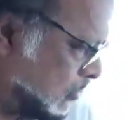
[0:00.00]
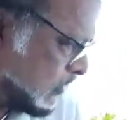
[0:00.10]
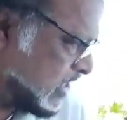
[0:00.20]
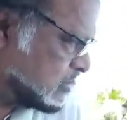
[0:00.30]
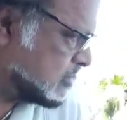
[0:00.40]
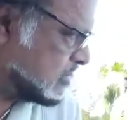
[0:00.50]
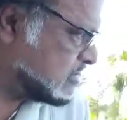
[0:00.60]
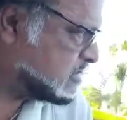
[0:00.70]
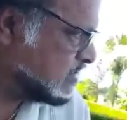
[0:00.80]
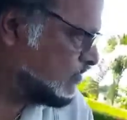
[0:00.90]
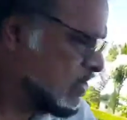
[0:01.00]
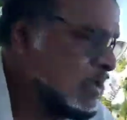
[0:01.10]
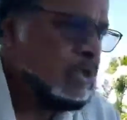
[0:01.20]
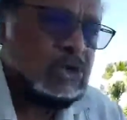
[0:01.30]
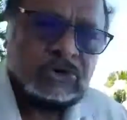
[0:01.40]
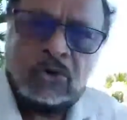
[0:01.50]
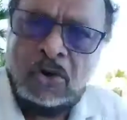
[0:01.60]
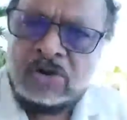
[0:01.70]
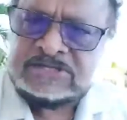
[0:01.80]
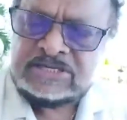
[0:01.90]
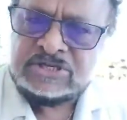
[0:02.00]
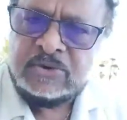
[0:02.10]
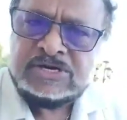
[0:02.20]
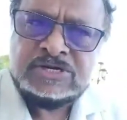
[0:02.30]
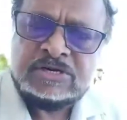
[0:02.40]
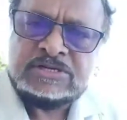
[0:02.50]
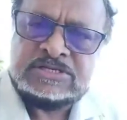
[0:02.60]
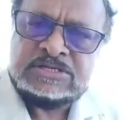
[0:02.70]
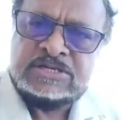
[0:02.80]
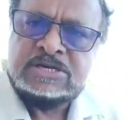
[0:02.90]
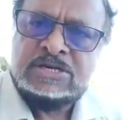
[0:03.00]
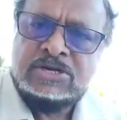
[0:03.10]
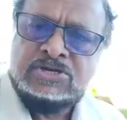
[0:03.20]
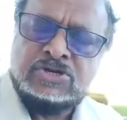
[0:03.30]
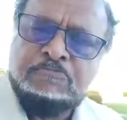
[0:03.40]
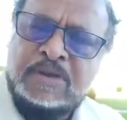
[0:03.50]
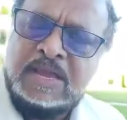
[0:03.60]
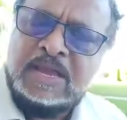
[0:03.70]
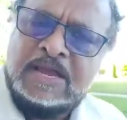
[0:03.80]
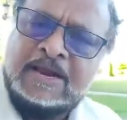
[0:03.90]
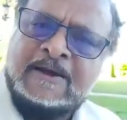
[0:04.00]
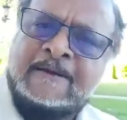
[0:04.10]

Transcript: locations, to hold situations, to be in